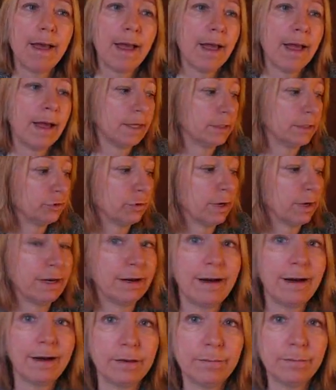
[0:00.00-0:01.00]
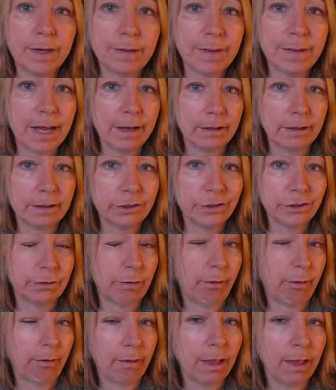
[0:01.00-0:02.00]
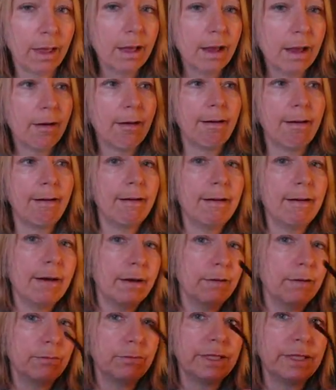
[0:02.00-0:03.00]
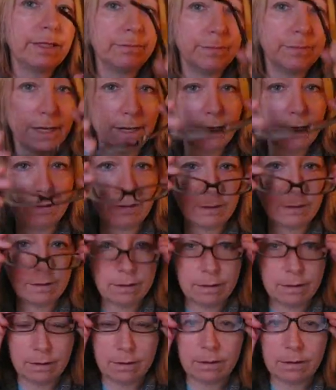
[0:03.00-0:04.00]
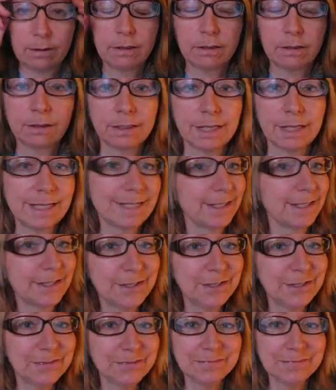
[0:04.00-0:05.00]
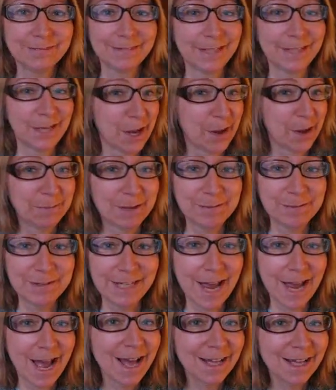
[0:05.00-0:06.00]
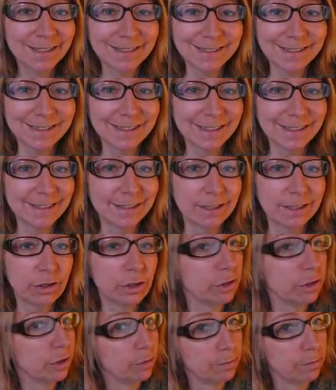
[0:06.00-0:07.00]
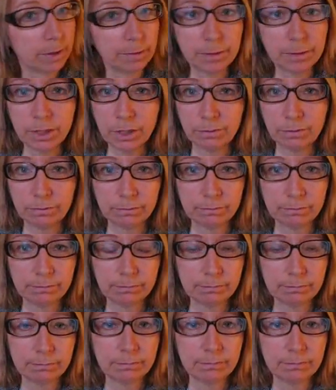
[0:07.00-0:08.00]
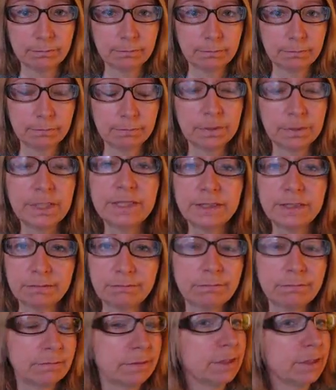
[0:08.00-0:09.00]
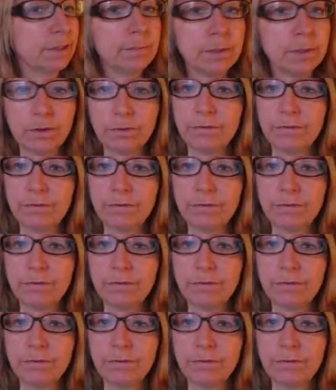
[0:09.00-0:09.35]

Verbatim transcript: and try to hide my baggage uh, with my glasses? Yeah, baby, yeah. Or no, baby, no. Please give me